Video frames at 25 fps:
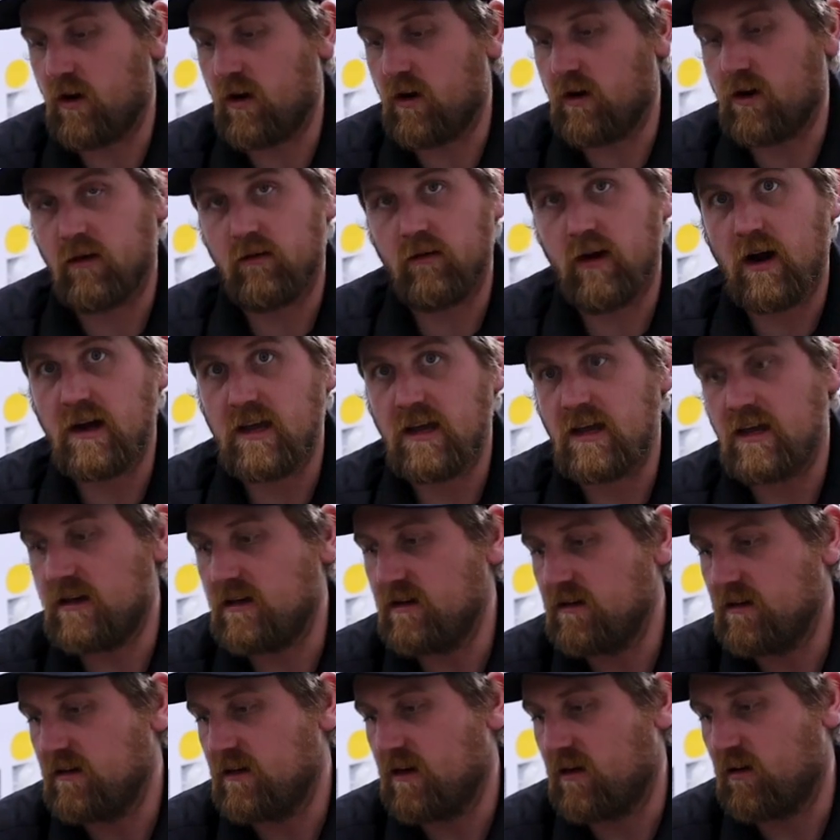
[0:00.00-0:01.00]
on
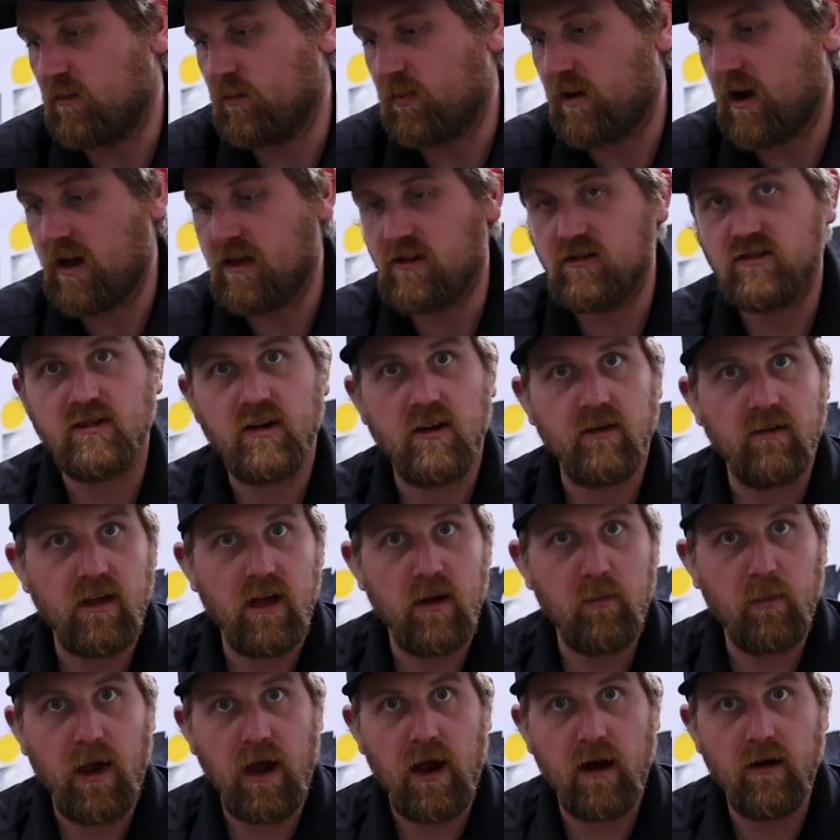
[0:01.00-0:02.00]
already, it'll probably share
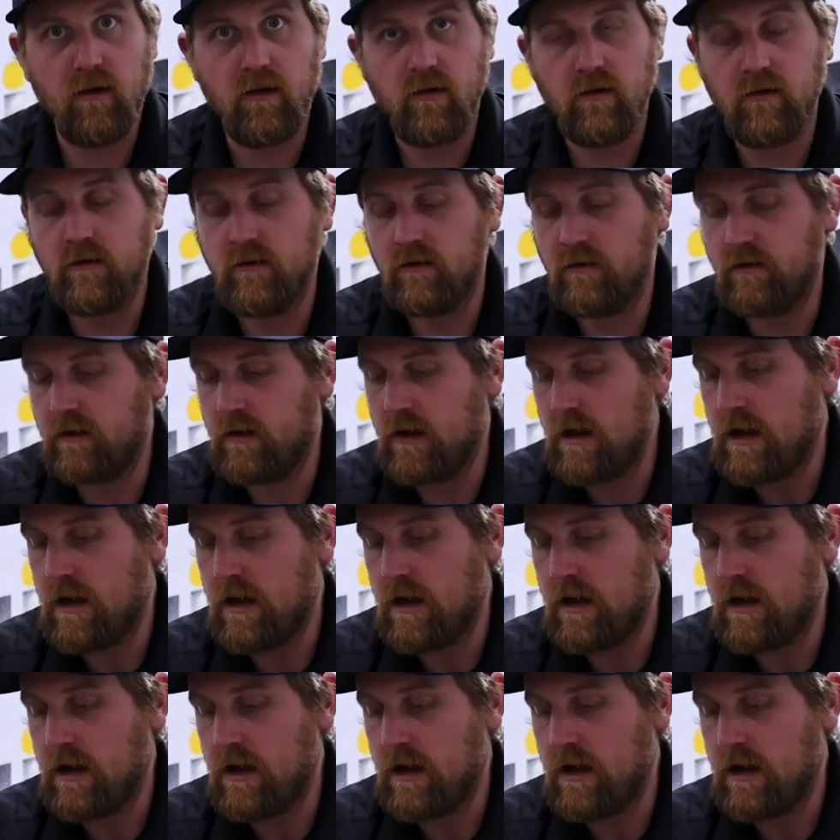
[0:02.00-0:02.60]
that pattern.